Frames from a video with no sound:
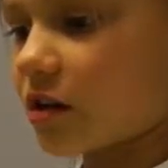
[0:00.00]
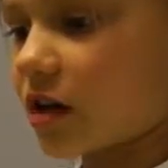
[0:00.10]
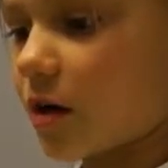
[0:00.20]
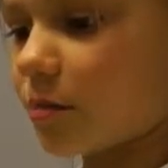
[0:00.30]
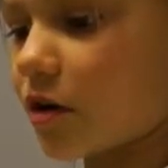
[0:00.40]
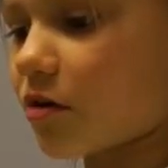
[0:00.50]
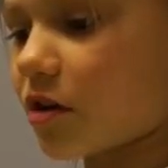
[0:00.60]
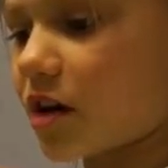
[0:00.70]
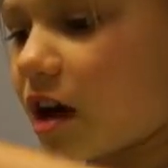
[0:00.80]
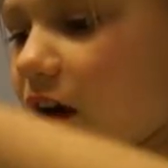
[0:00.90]
to upload
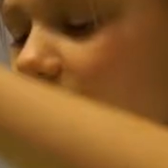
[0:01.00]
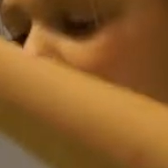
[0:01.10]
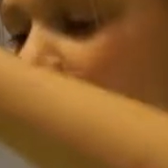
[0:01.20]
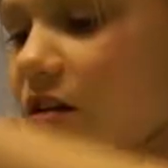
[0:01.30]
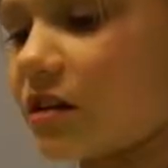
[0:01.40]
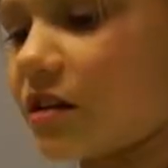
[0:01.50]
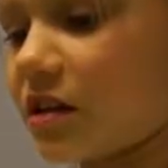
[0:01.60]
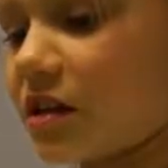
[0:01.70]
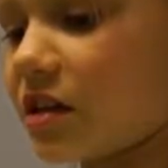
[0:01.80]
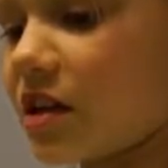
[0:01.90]
and I accidentally
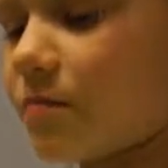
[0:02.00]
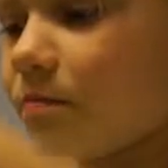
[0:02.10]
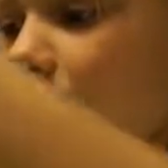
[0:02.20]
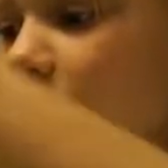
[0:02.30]
deleted it.